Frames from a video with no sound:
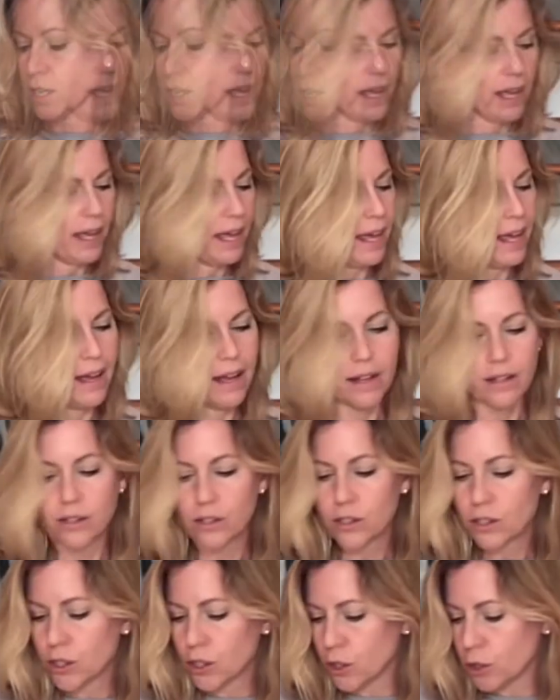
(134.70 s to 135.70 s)
and
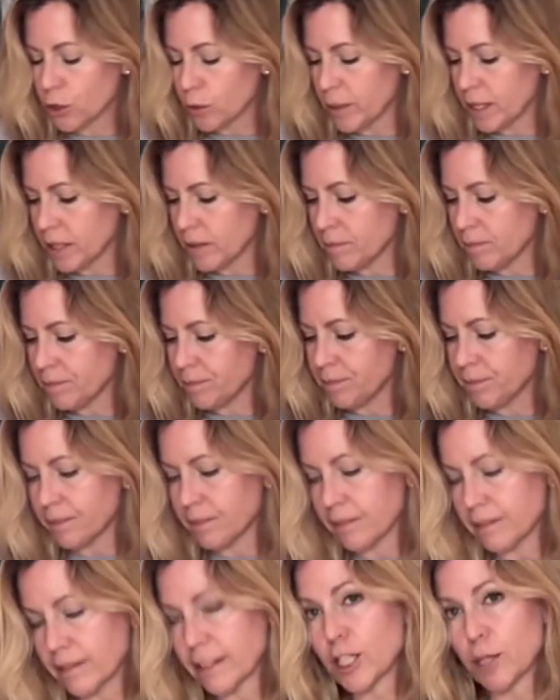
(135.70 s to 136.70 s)
cumin,
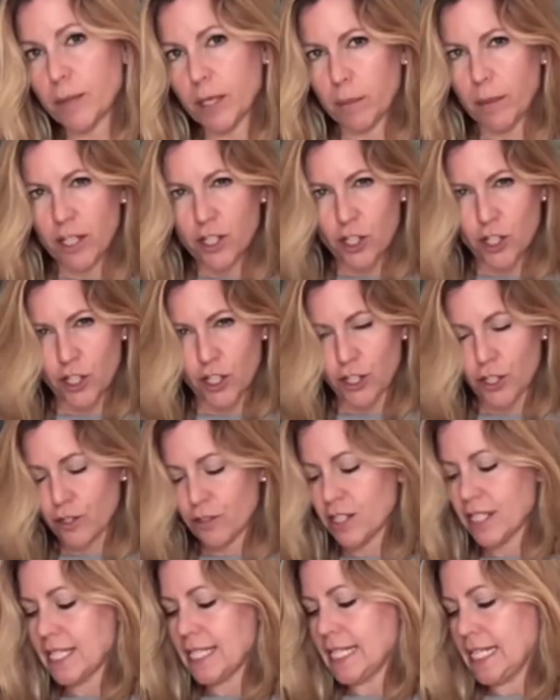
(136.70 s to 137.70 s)
a little bit of mustard
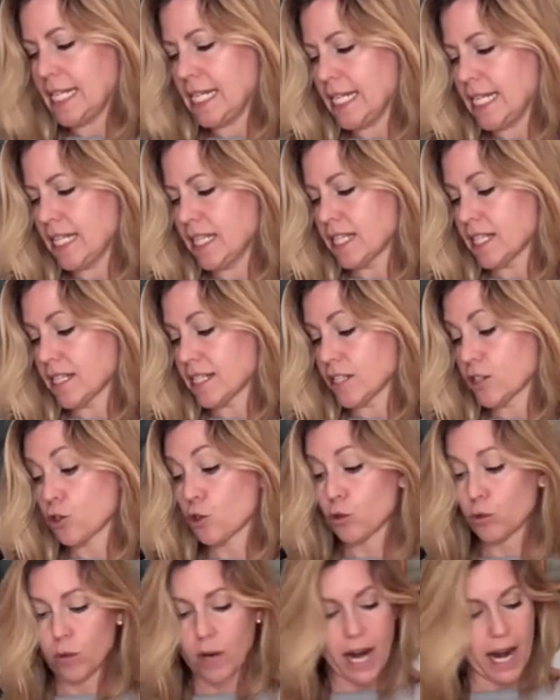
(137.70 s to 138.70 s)
seed. This is
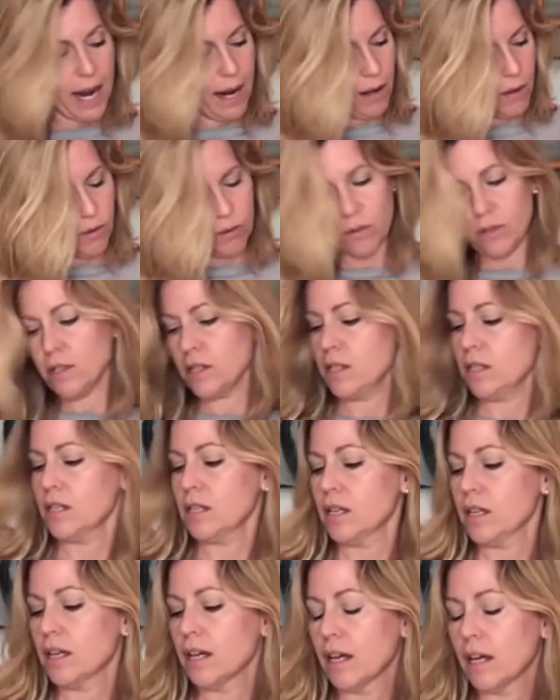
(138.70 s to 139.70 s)
ground.
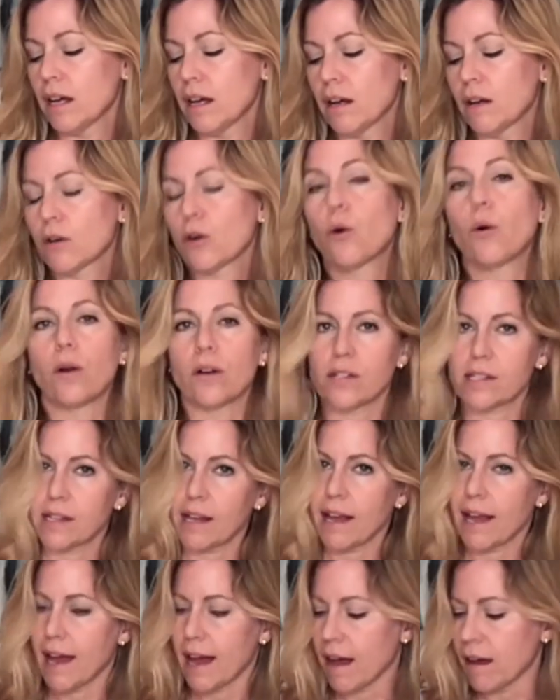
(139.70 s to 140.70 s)
Of course, I
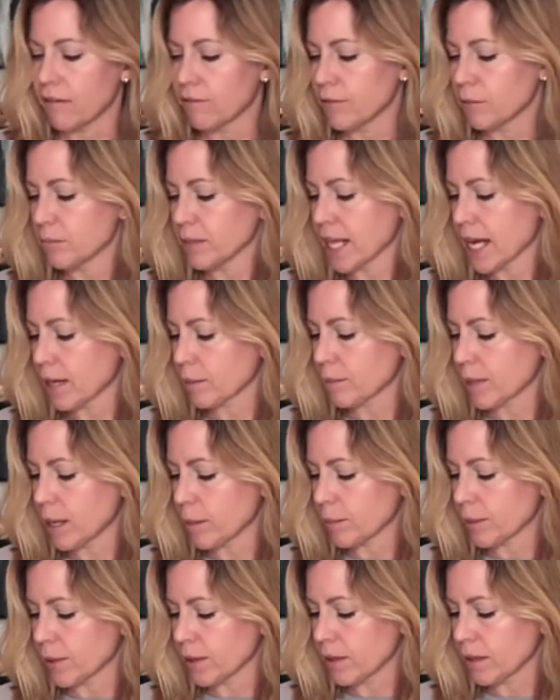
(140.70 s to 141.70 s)
have black
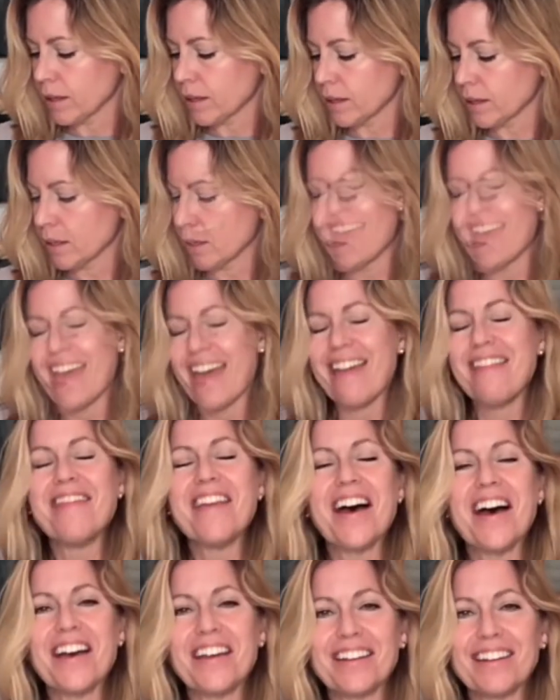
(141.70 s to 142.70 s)
pepper and
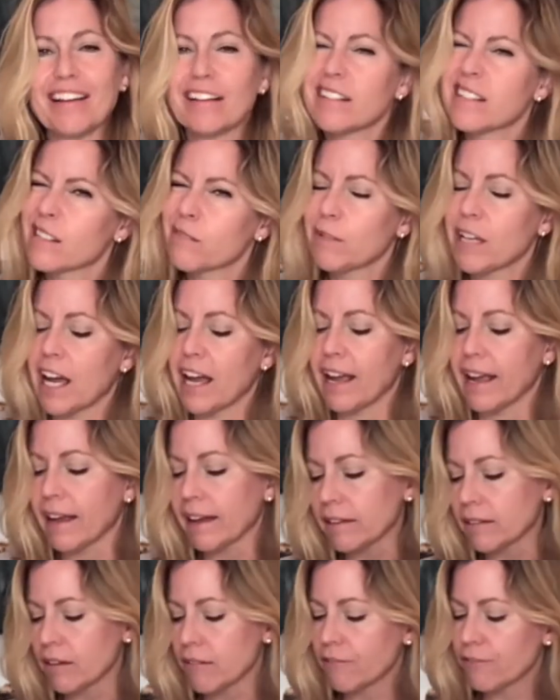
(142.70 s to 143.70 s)
then some
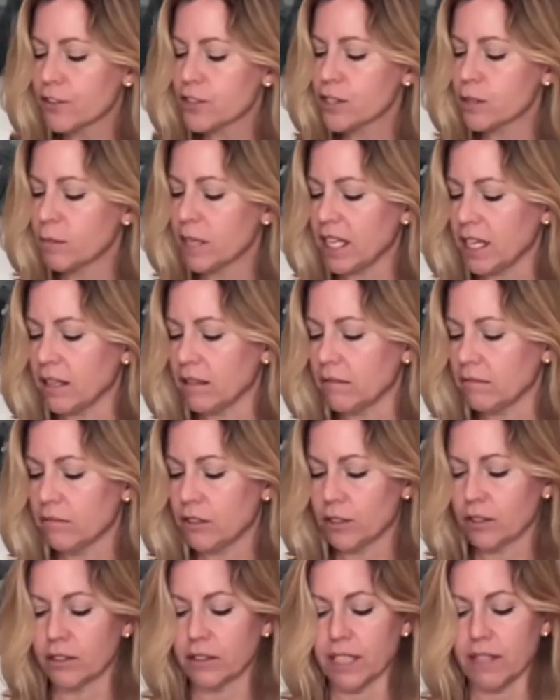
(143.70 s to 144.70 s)
cayenne for some heat. You
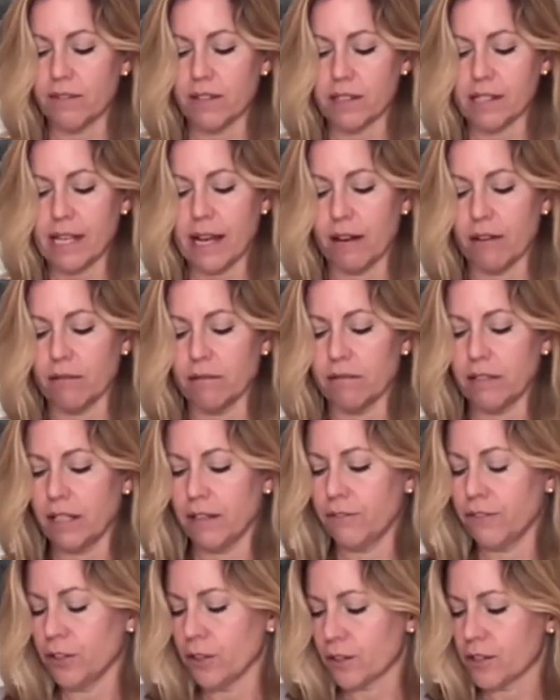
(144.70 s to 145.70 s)
can leave this out
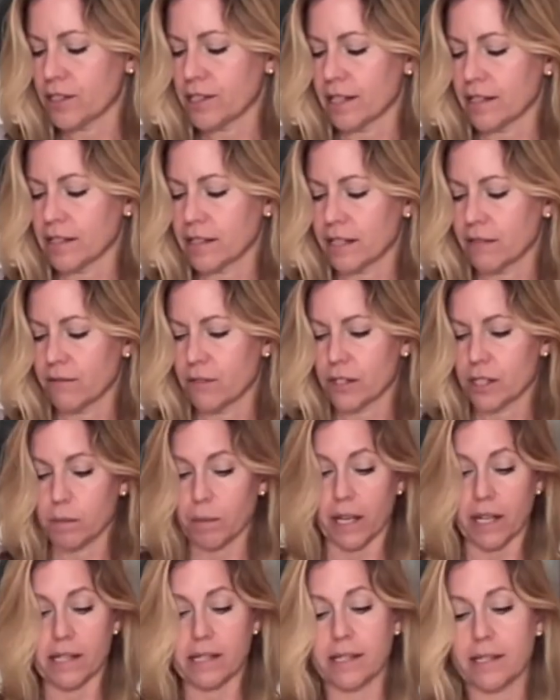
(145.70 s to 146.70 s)
if you're sensitive to
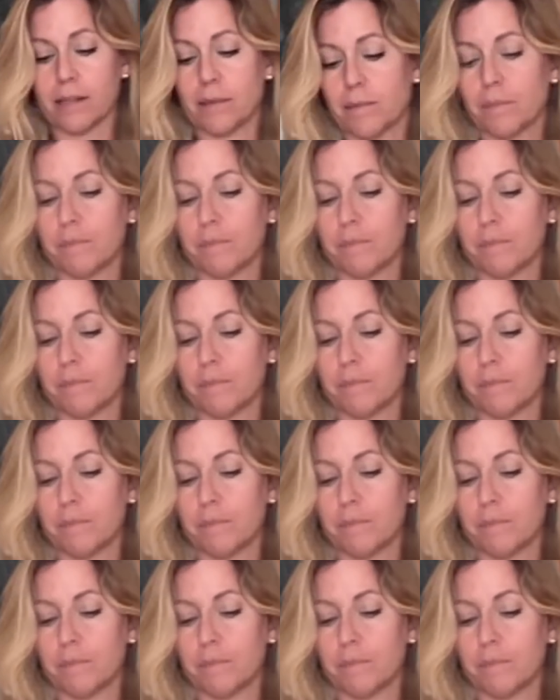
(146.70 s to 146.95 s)
spice.